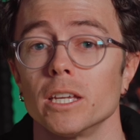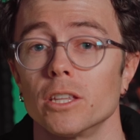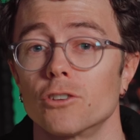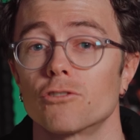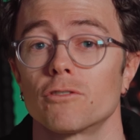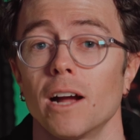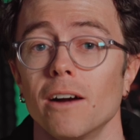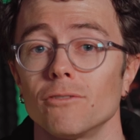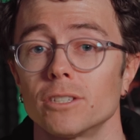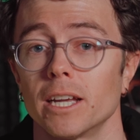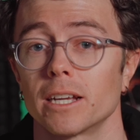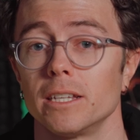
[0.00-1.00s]
the
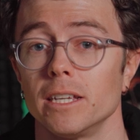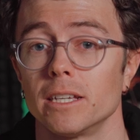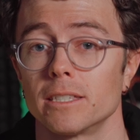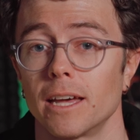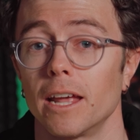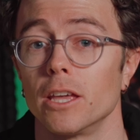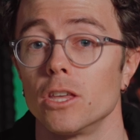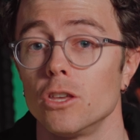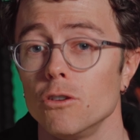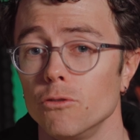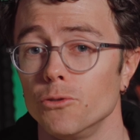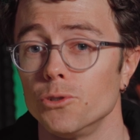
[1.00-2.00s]
travel techniques that I
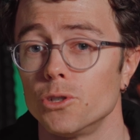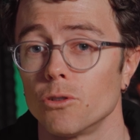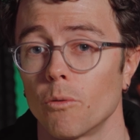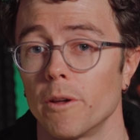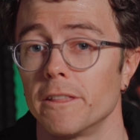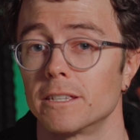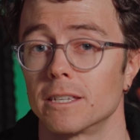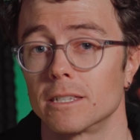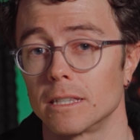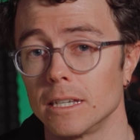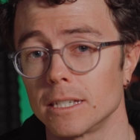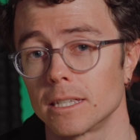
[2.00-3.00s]
use when this
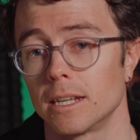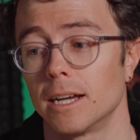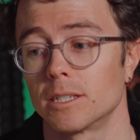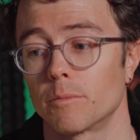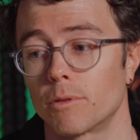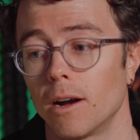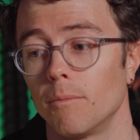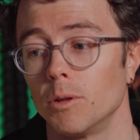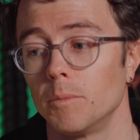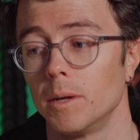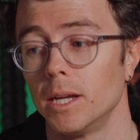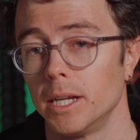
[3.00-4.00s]
is listed as a
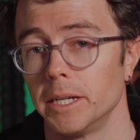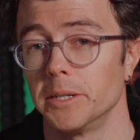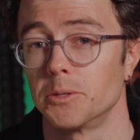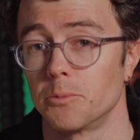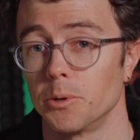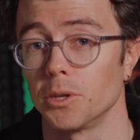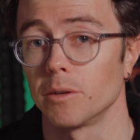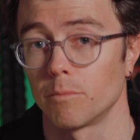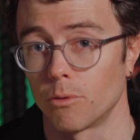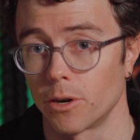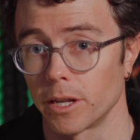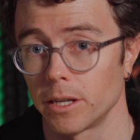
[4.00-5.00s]
problem is really
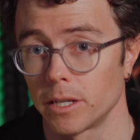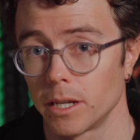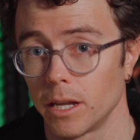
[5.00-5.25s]
important.